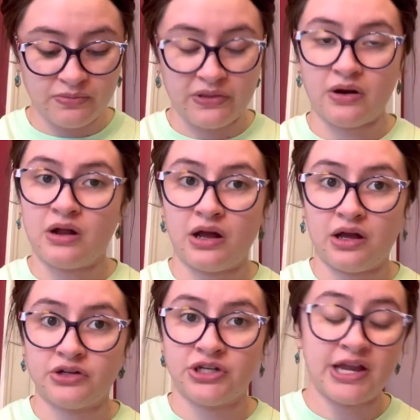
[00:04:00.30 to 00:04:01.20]
but they're not
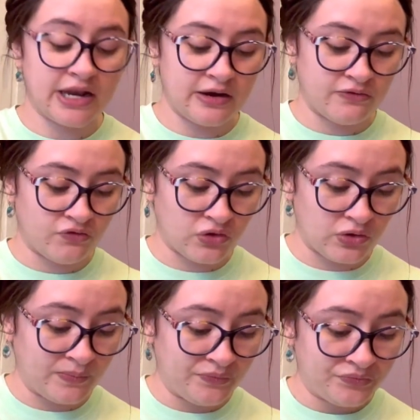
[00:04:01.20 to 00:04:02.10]
conjugated in
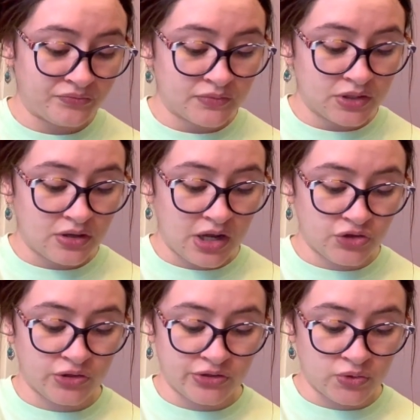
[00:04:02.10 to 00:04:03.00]
full.
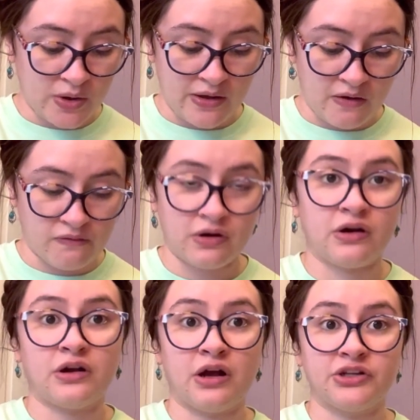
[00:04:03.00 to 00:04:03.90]
112
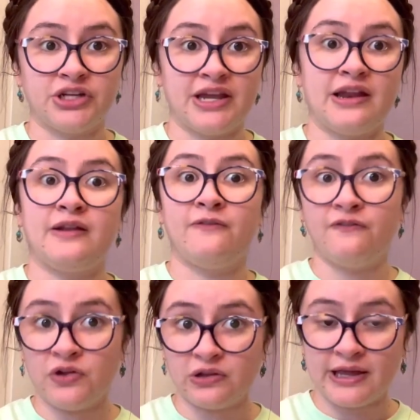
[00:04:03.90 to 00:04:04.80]
are conjugated
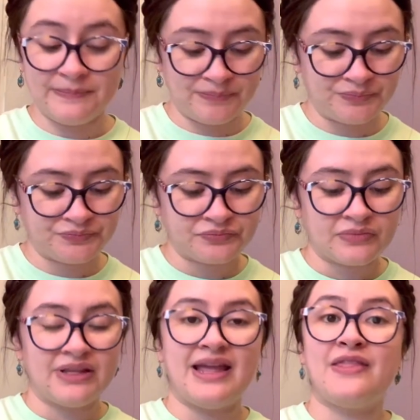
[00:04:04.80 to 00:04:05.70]
fully.
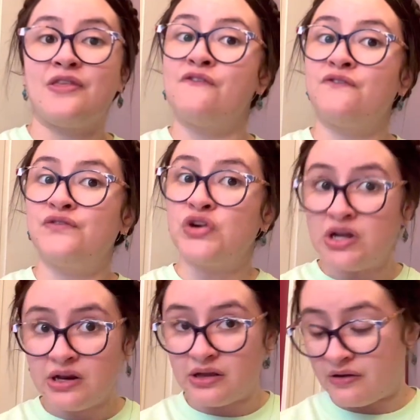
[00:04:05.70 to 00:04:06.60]
In the
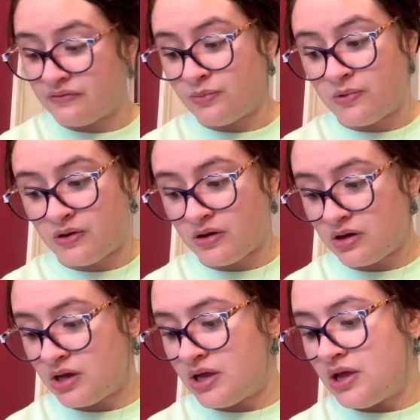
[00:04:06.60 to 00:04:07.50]
front of the book,
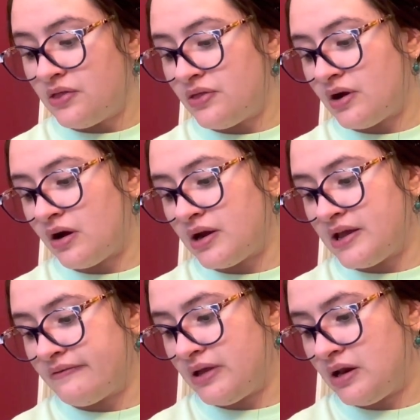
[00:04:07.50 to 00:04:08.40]
there are
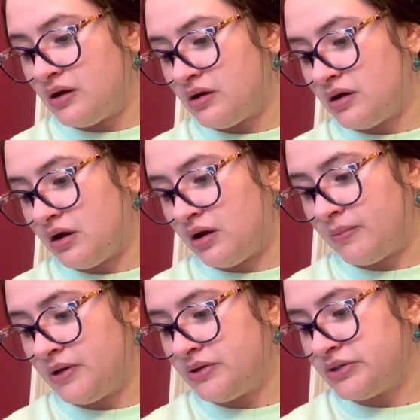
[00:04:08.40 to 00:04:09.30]
even
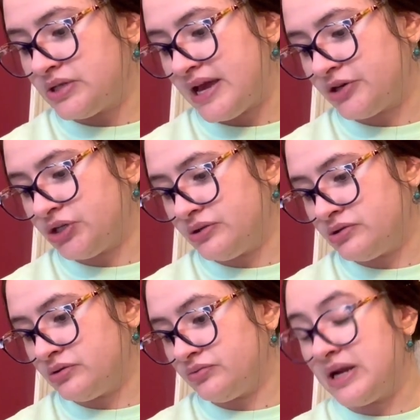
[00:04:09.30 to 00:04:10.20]

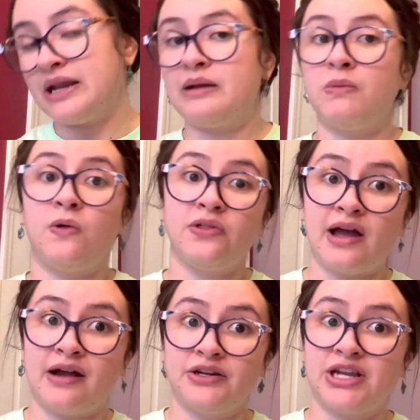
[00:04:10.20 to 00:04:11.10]
sections written in both
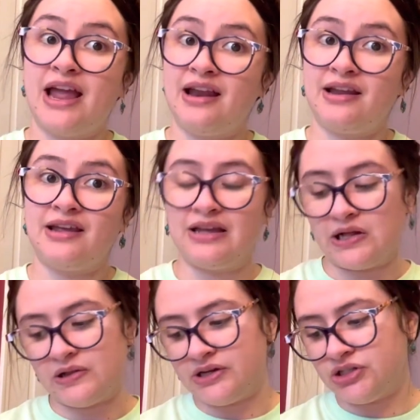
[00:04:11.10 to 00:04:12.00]
Irish and
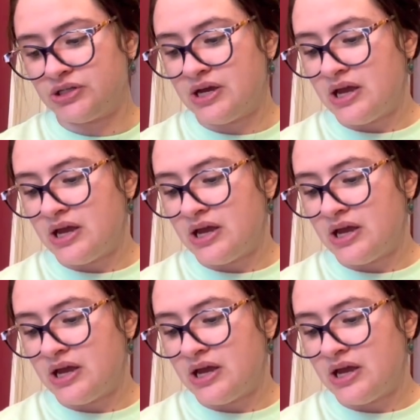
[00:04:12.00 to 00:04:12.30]
English,